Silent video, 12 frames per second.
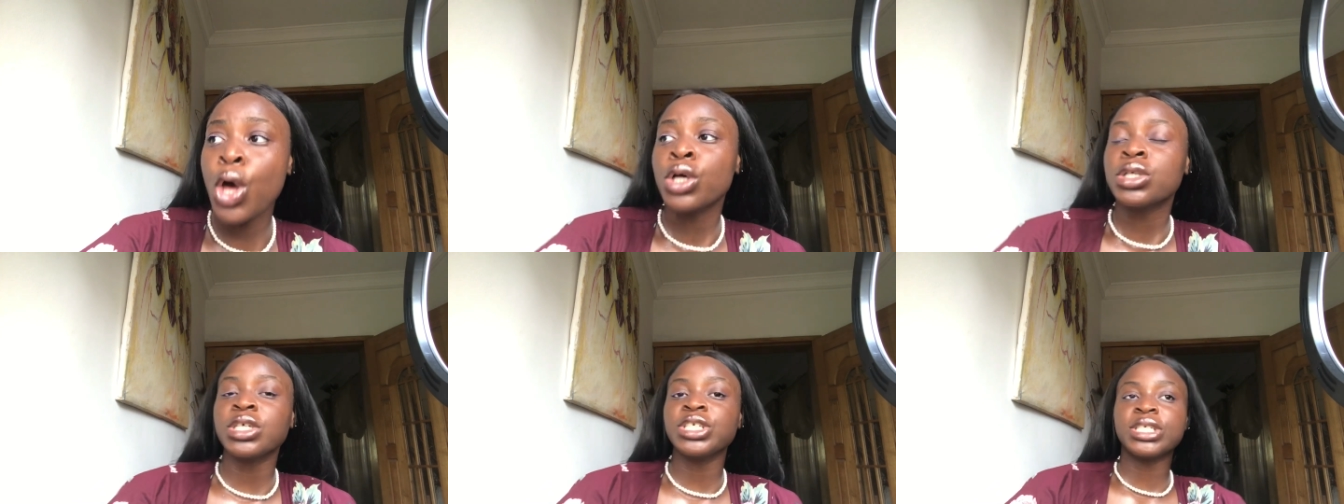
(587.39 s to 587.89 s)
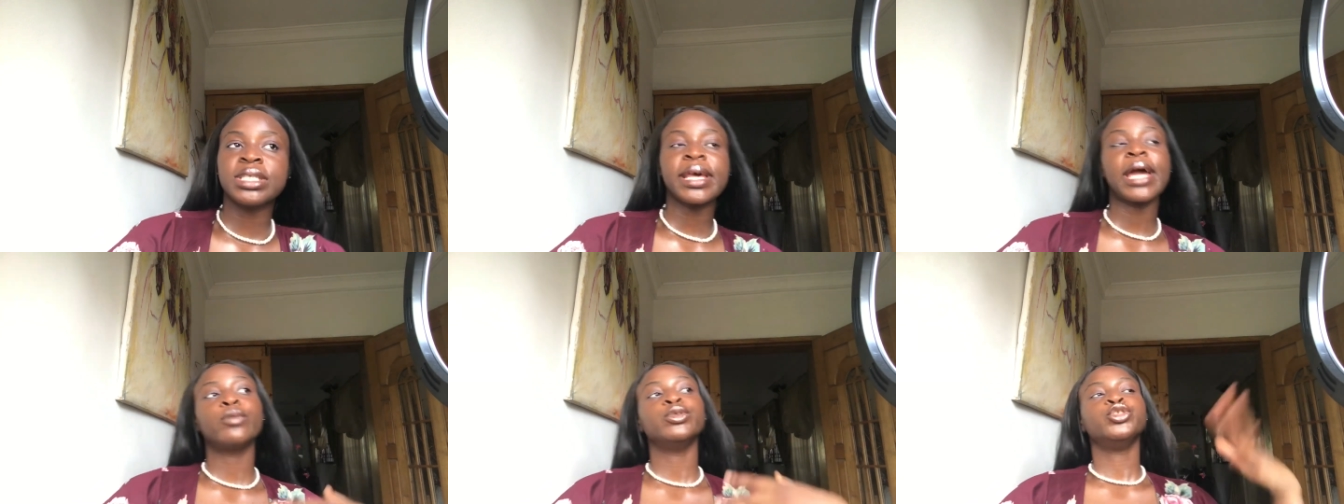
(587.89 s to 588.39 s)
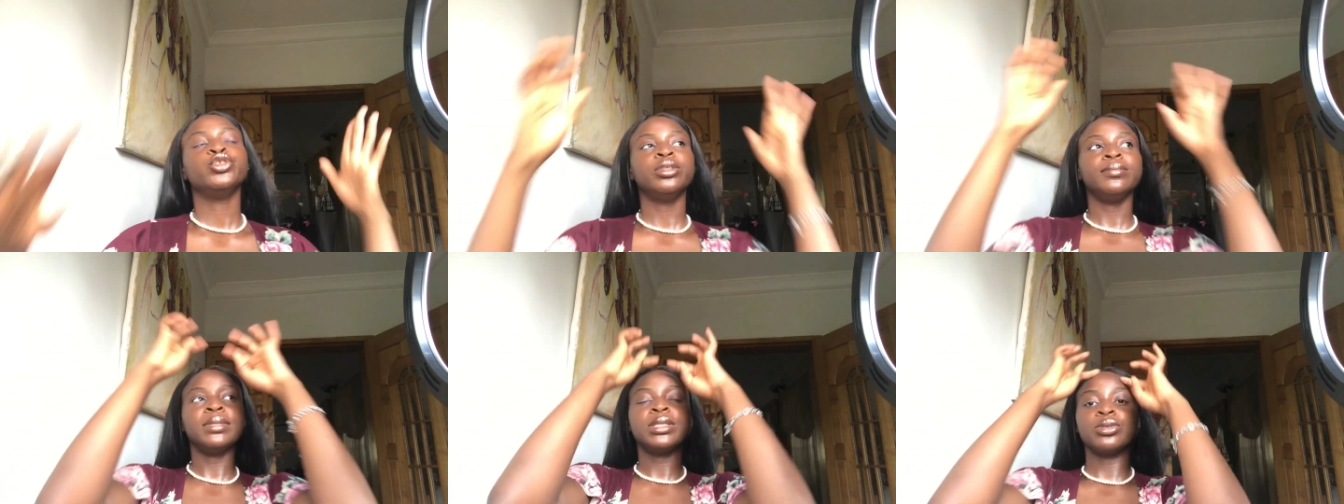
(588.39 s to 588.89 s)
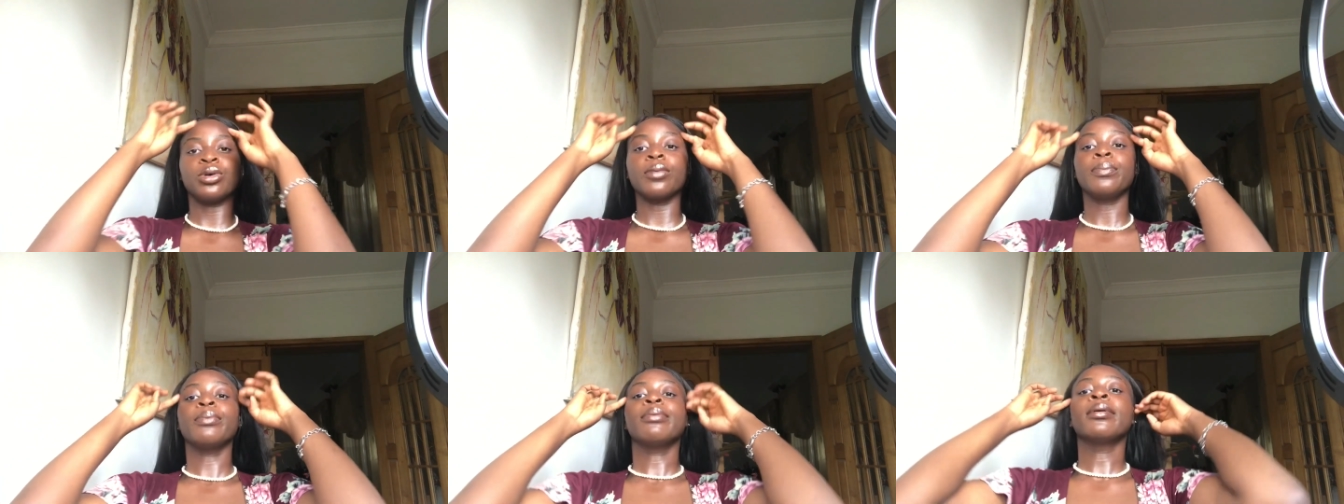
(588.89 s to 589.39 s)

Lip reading: So she's like, we should meet up